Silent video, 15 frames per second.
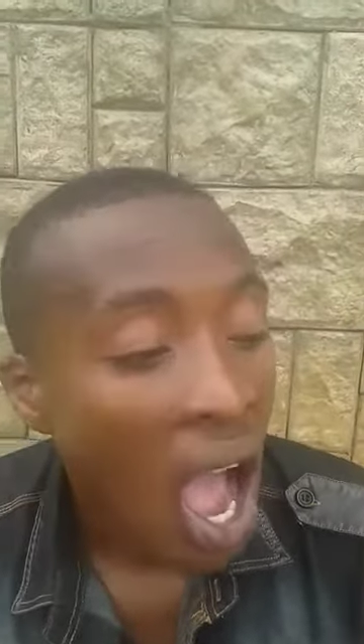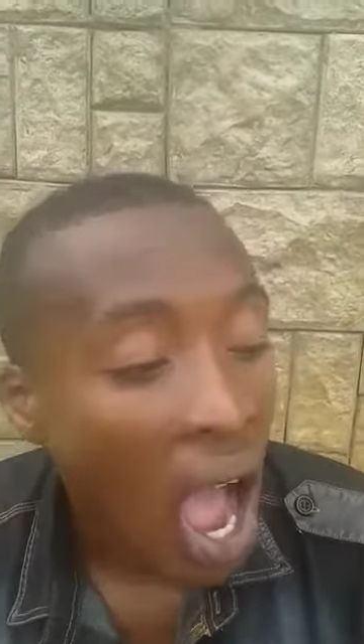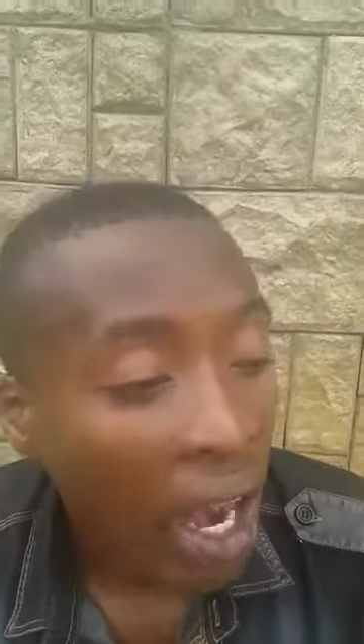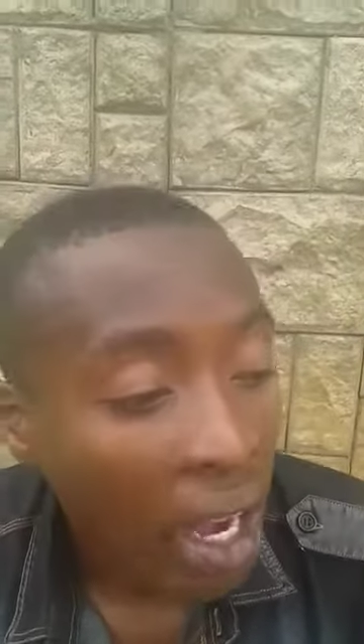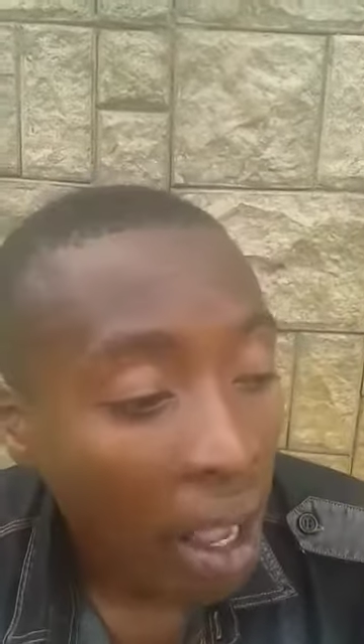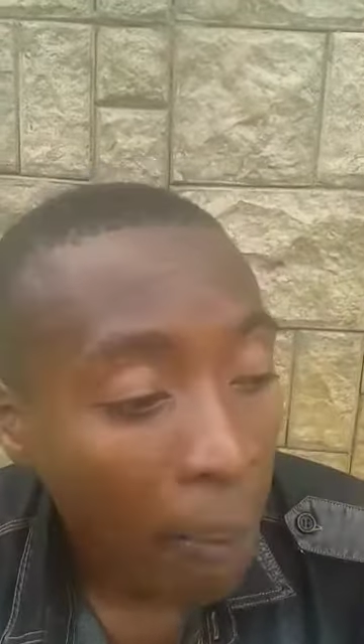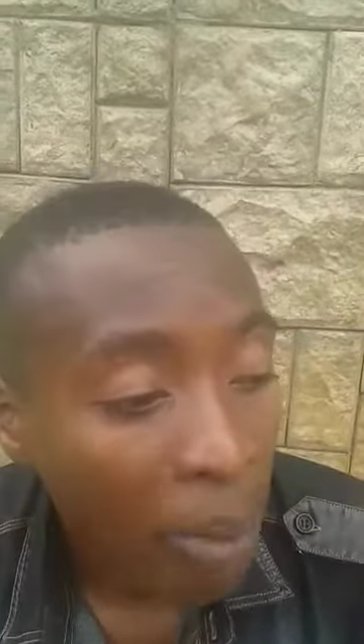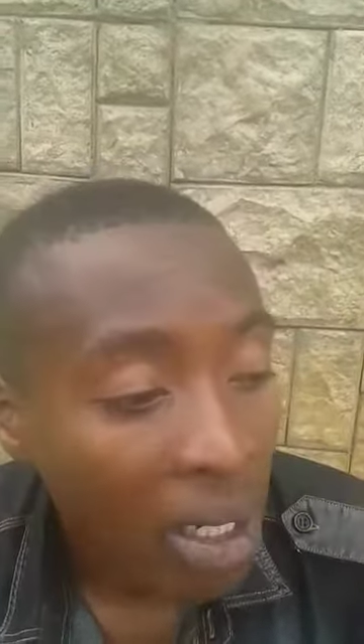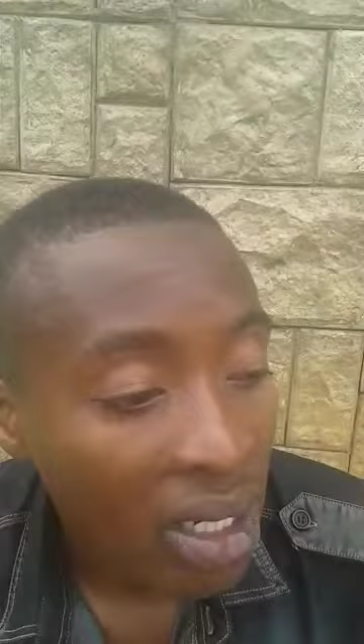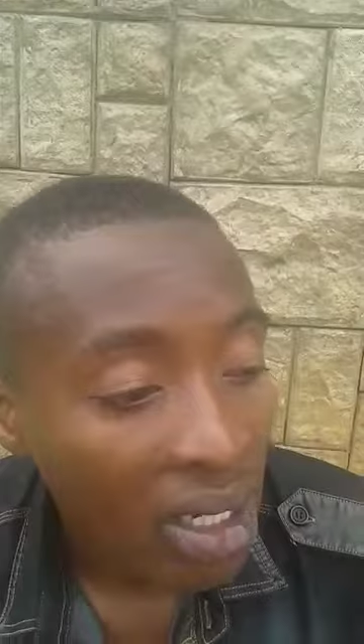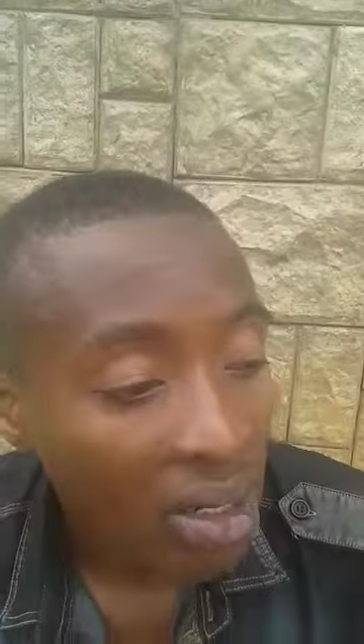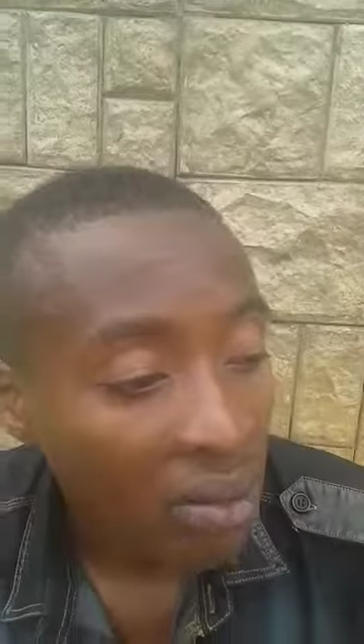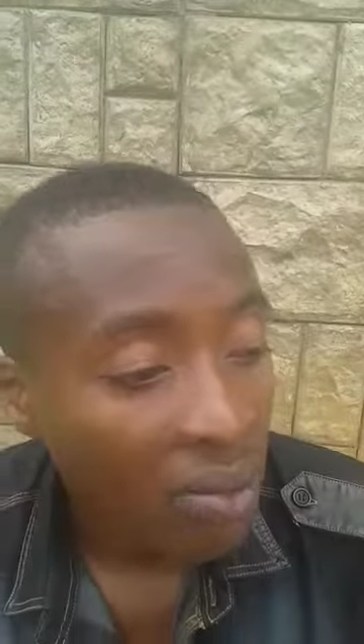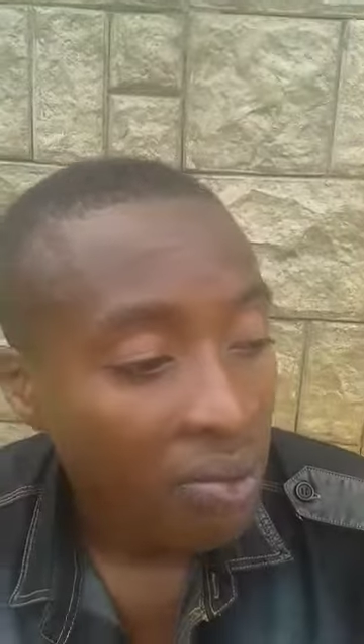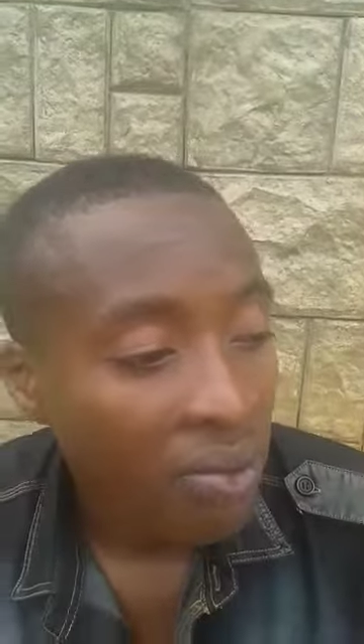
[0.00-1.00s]
and I
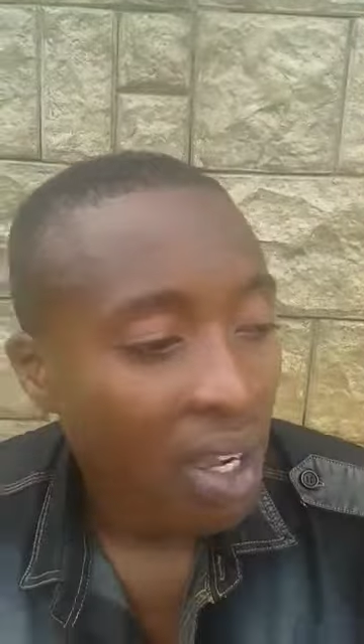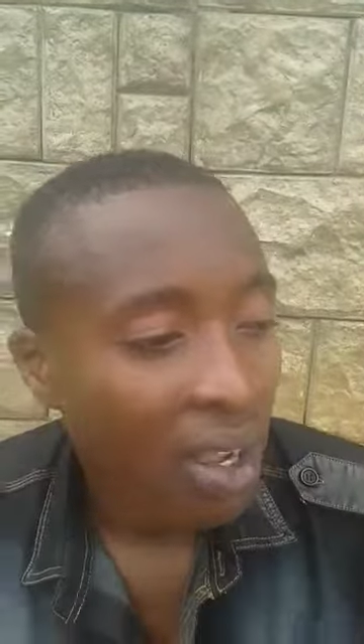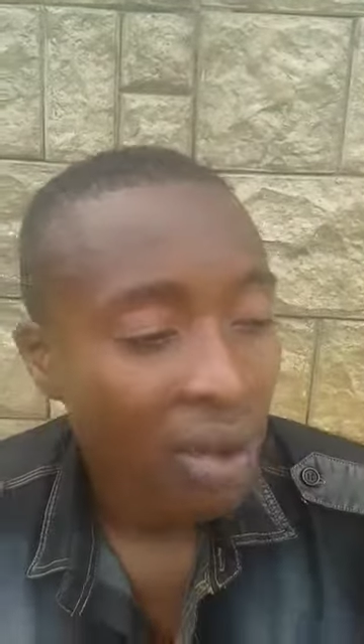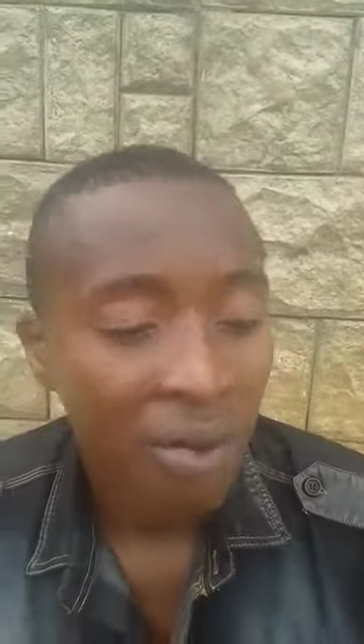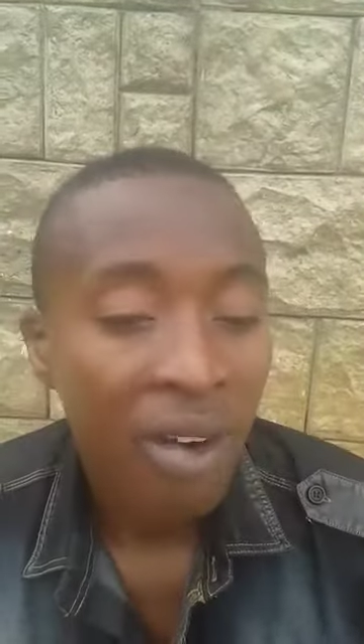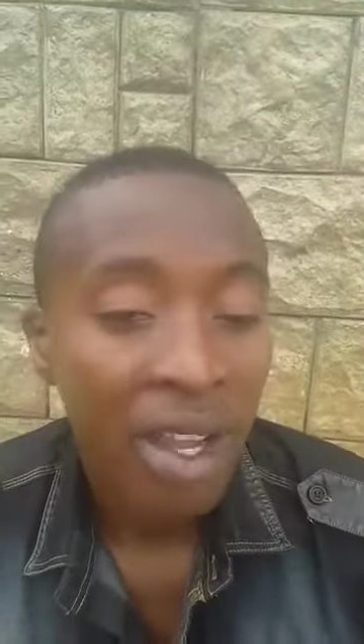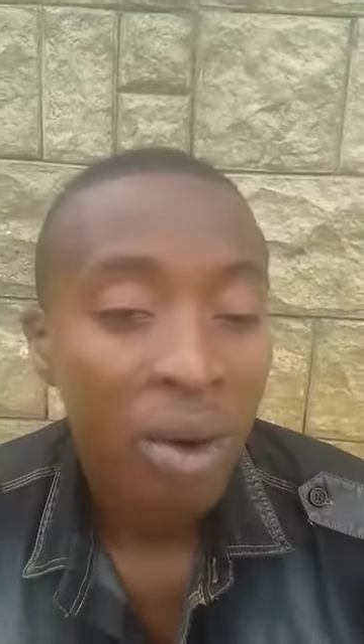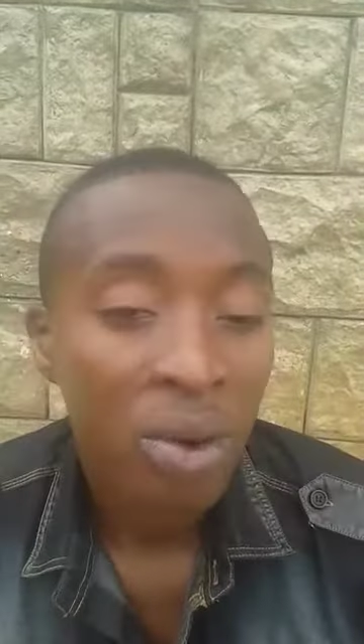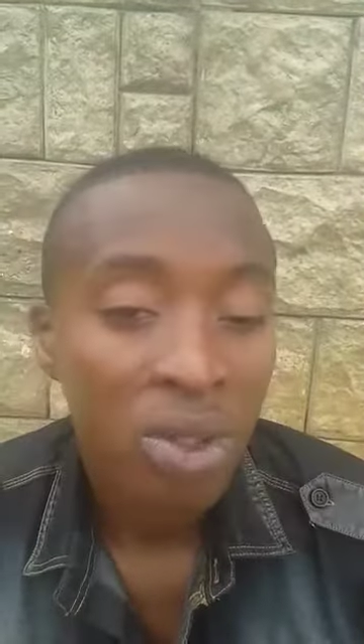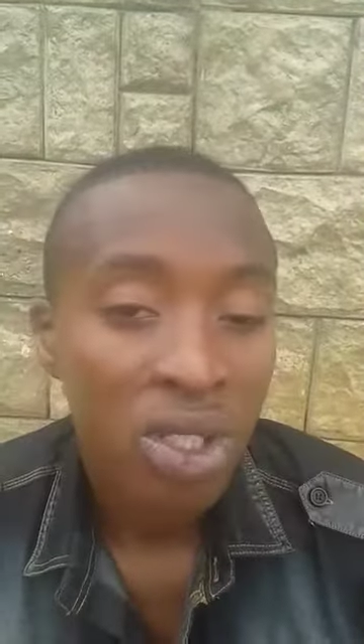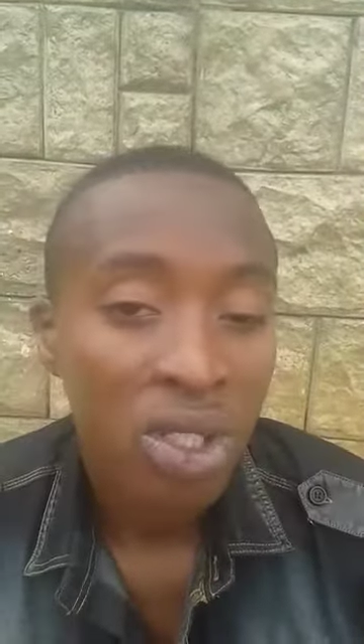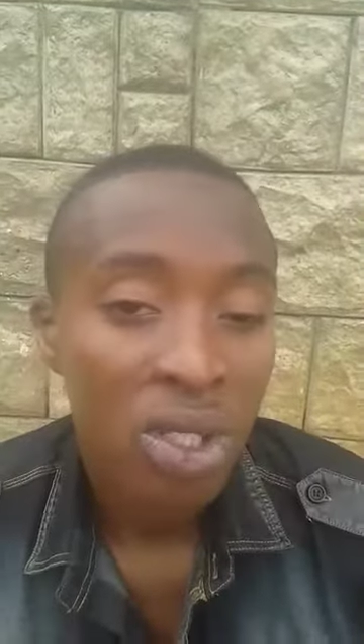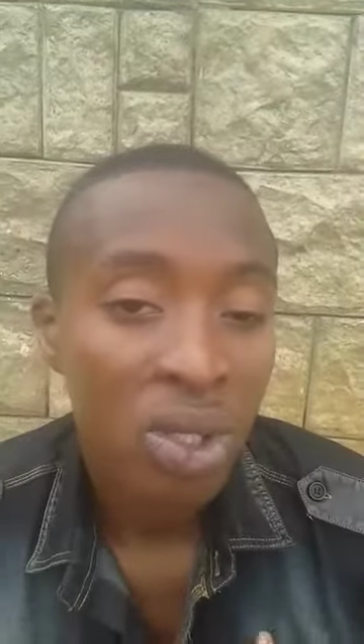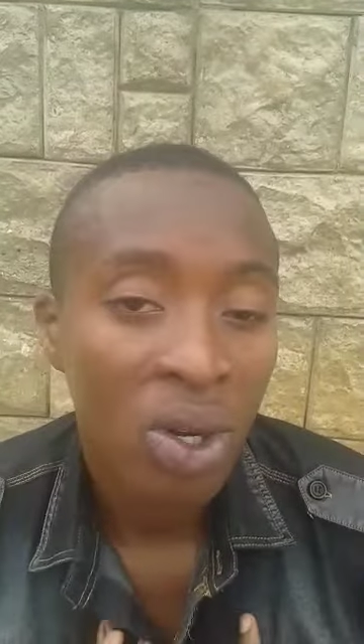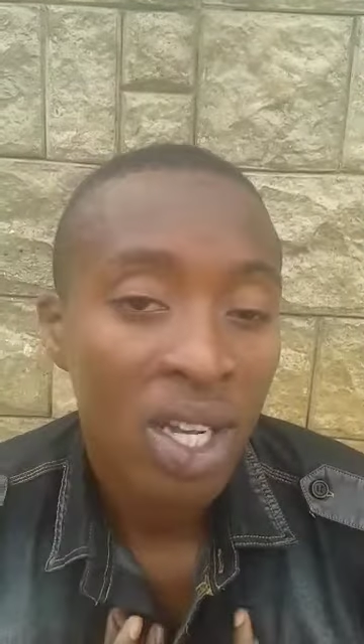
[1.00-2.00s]
believe if I
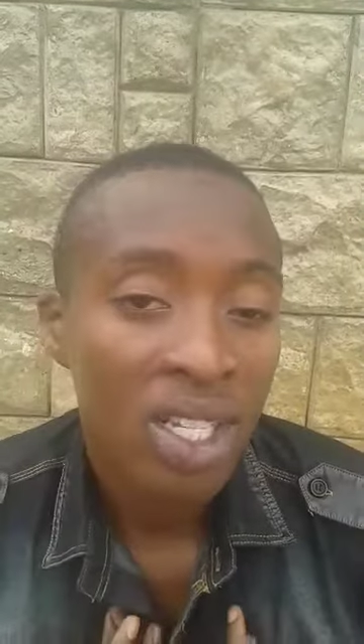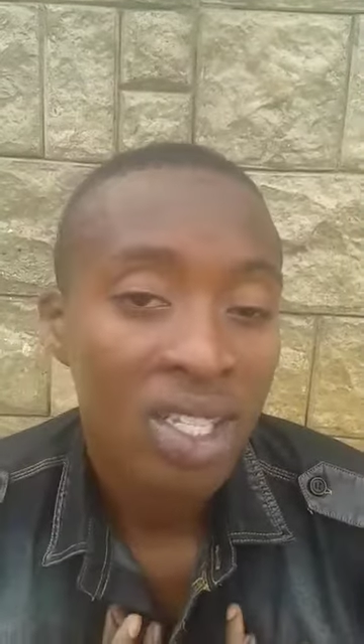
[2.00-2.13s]
continue